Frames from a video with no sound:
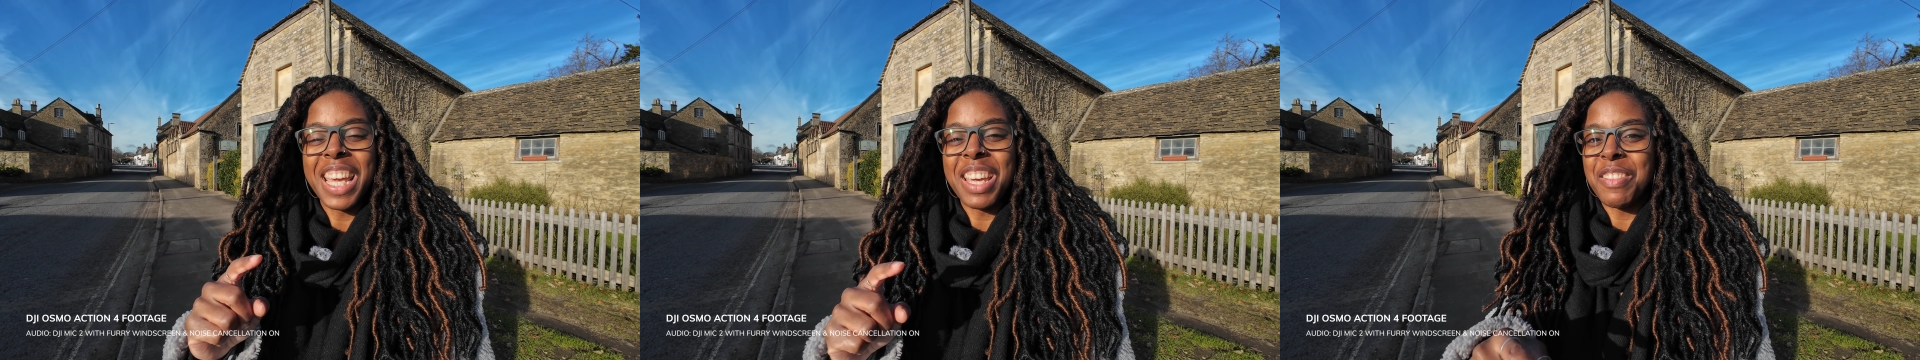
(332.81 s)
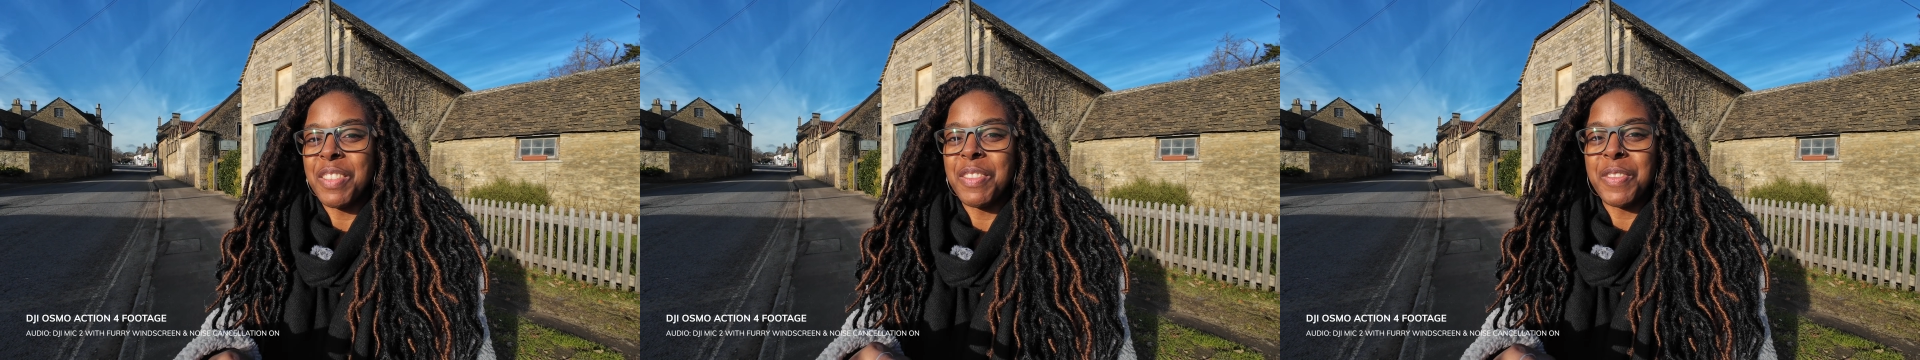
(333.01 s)

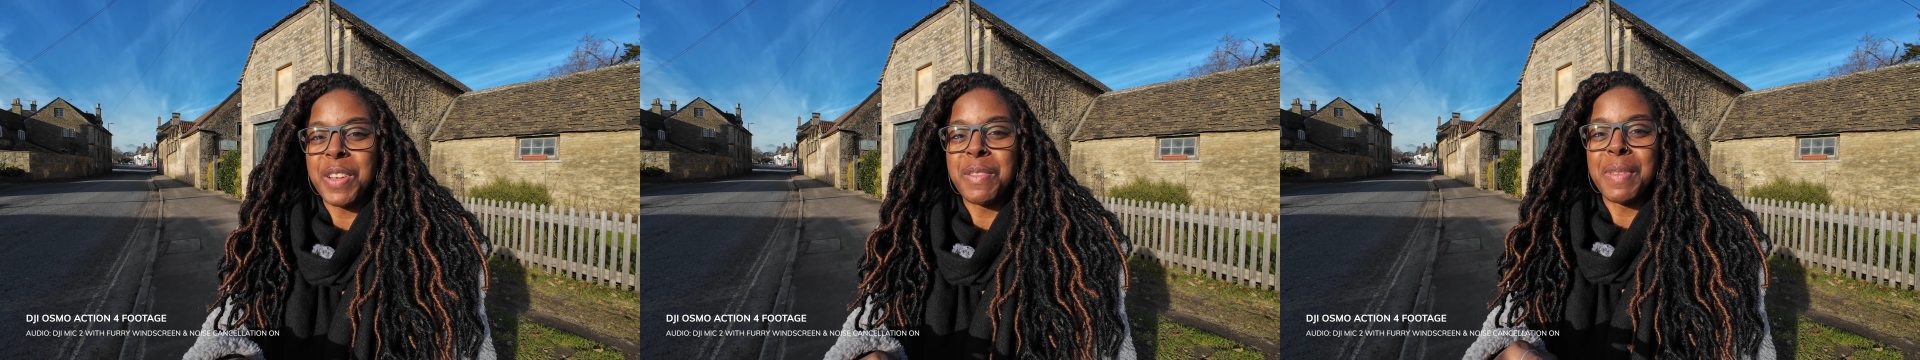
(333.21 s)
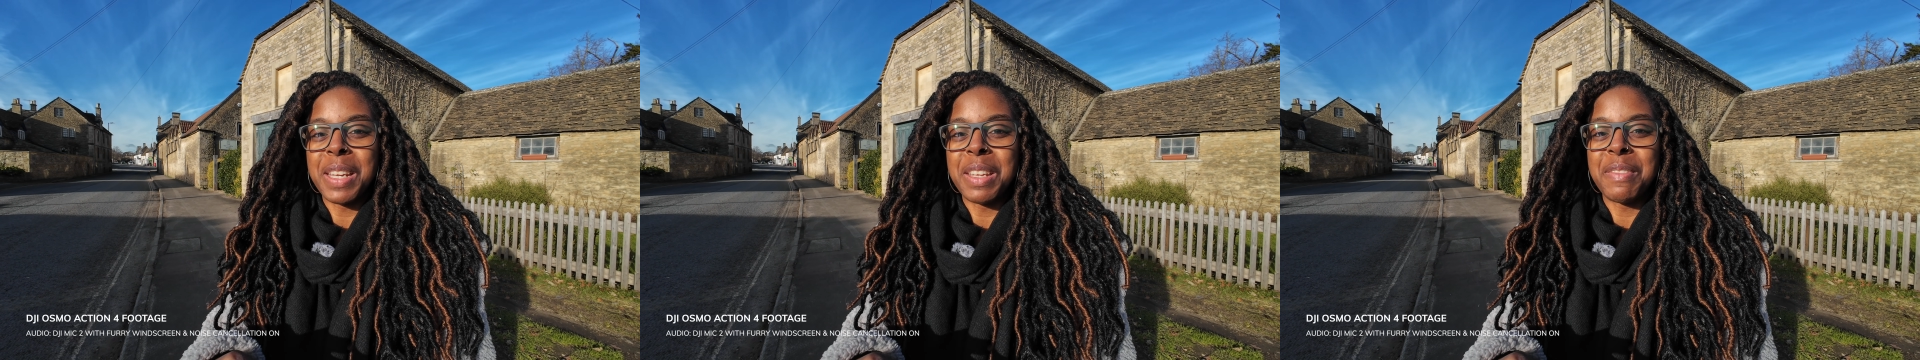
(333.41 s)
If you
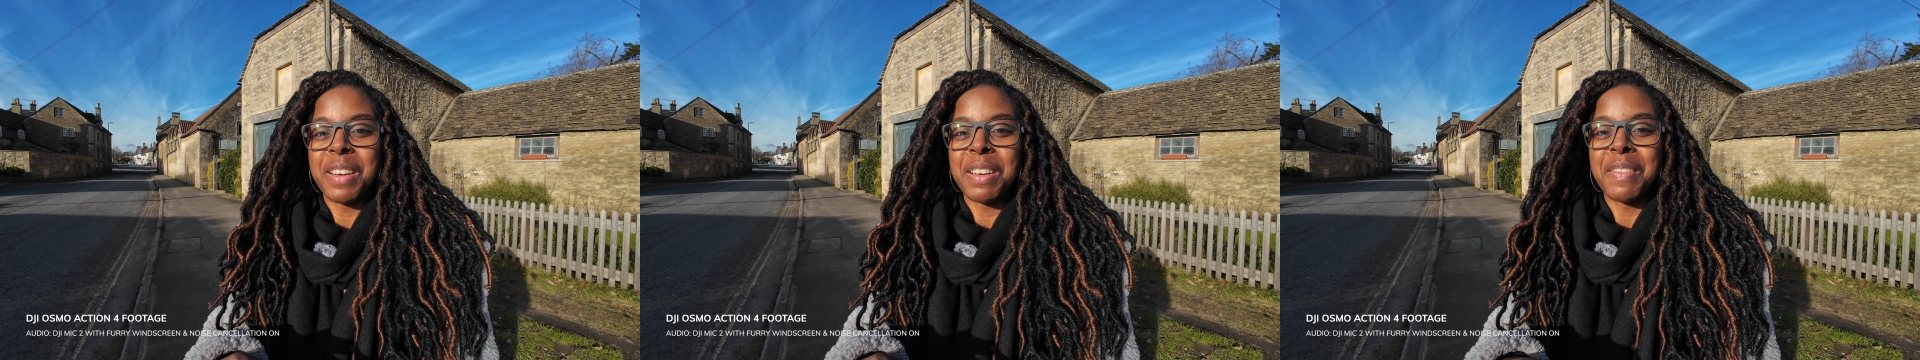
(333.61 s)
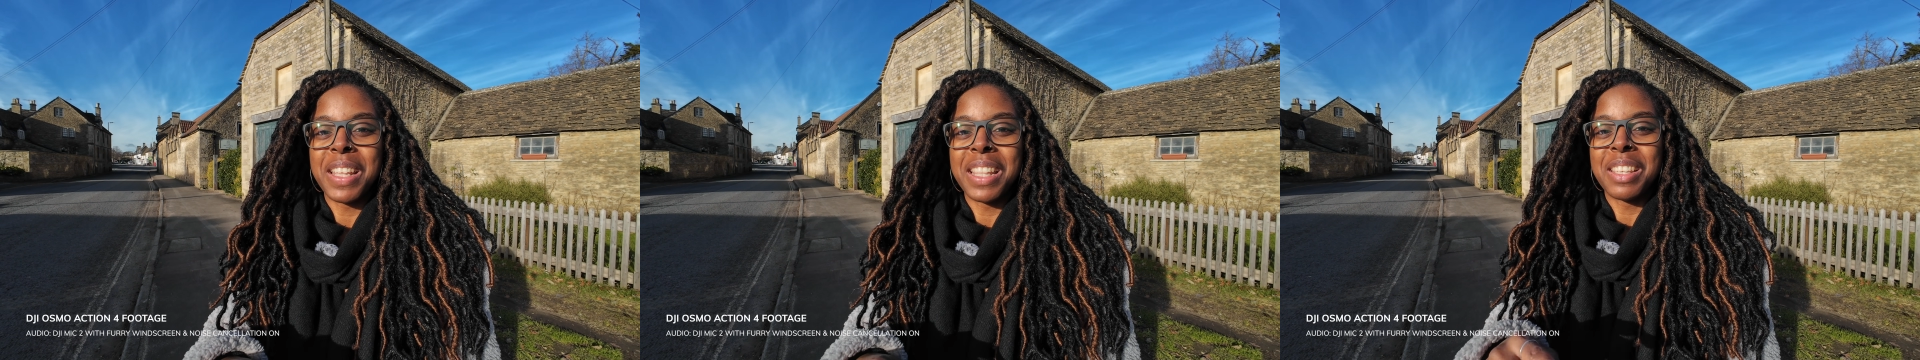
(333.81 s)
film
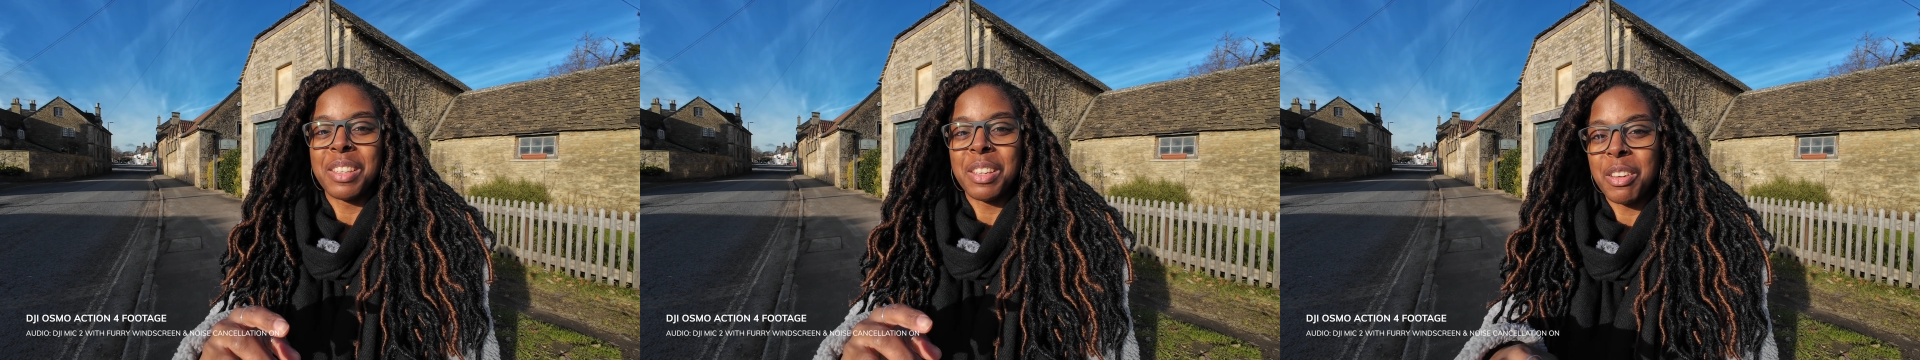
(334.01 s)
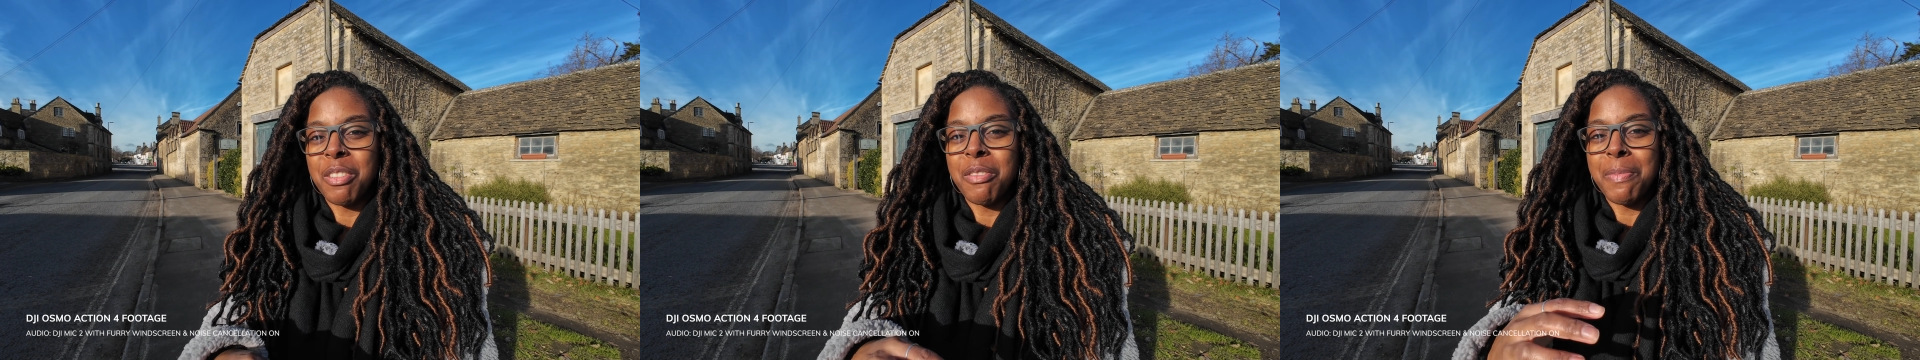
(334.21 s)
anywhere where there's
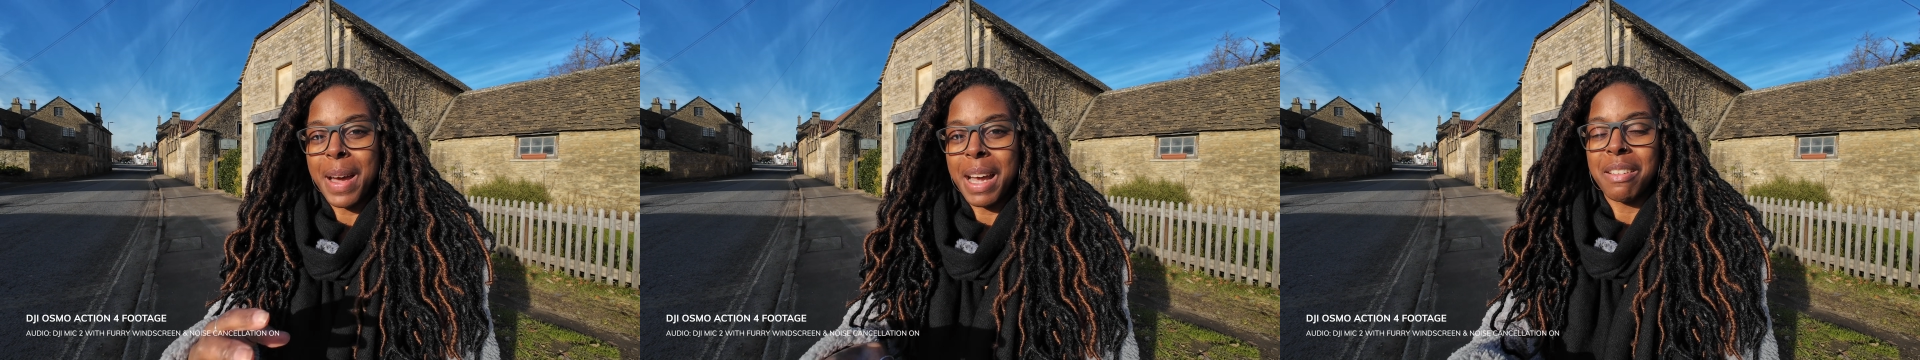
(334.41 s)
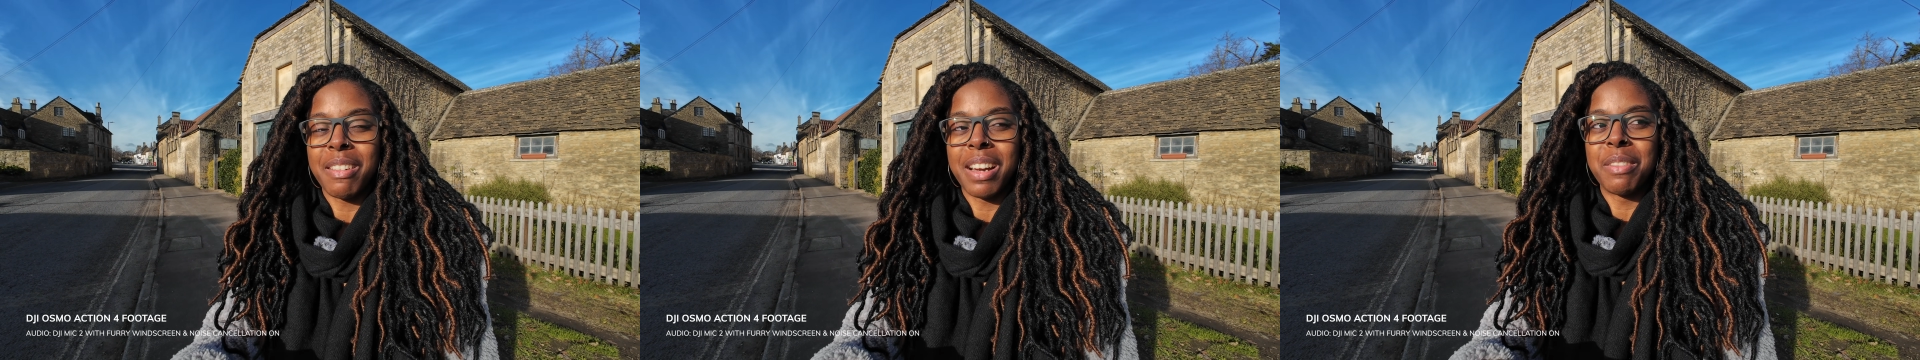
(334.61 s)
a lot of
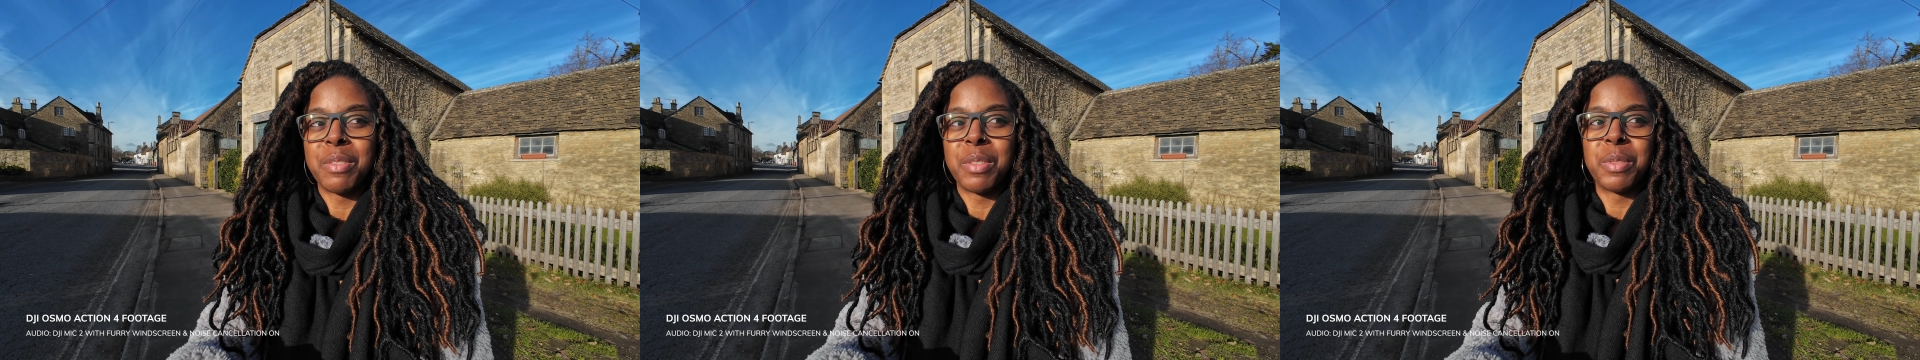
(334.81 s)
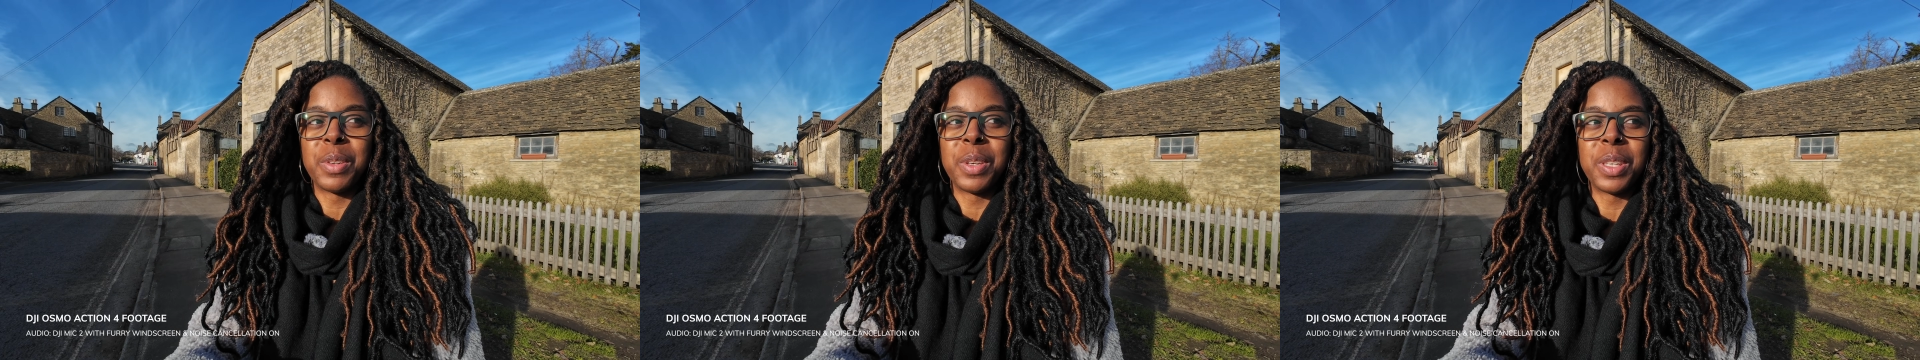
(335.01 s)
background
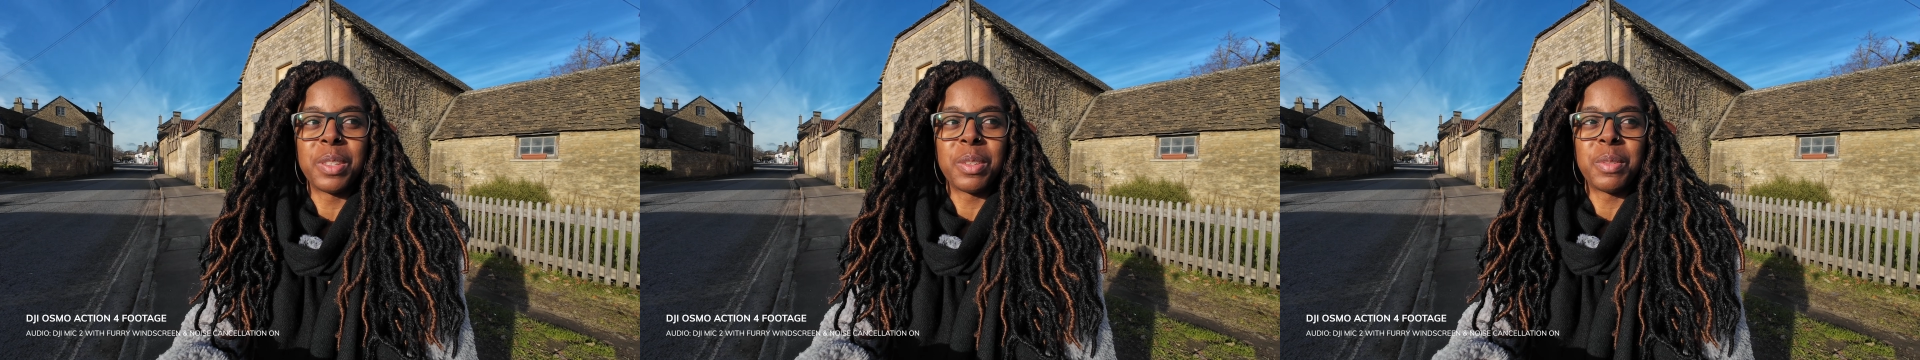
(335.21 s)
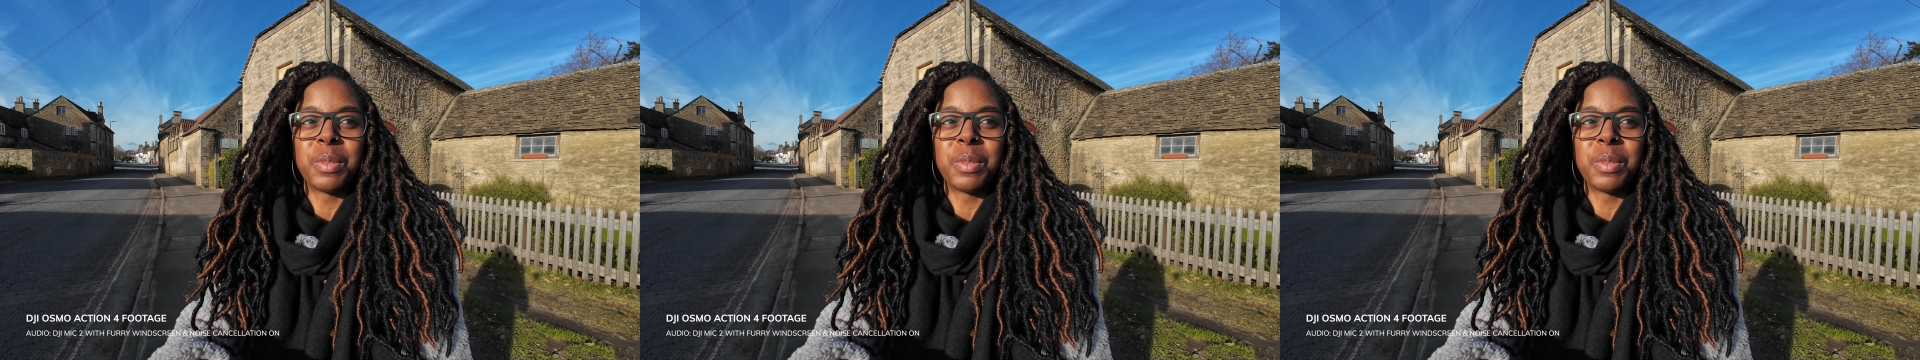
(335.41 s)
noise